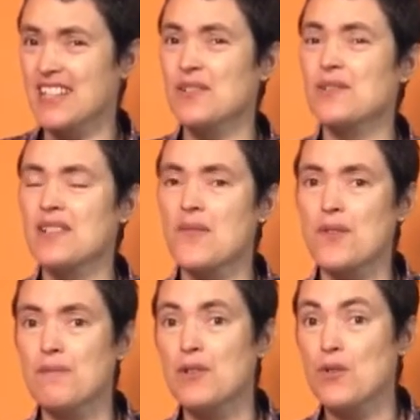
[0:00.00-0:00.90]
is also
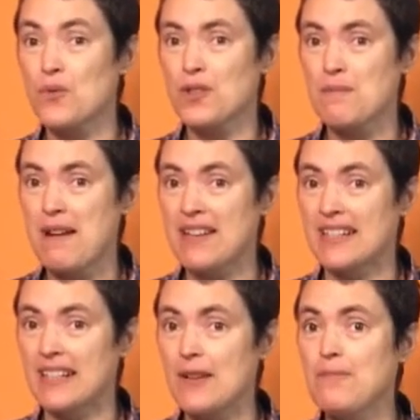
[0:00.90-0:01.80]
from North
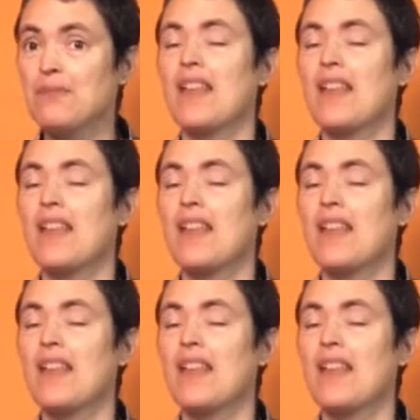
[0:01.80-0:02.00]
America,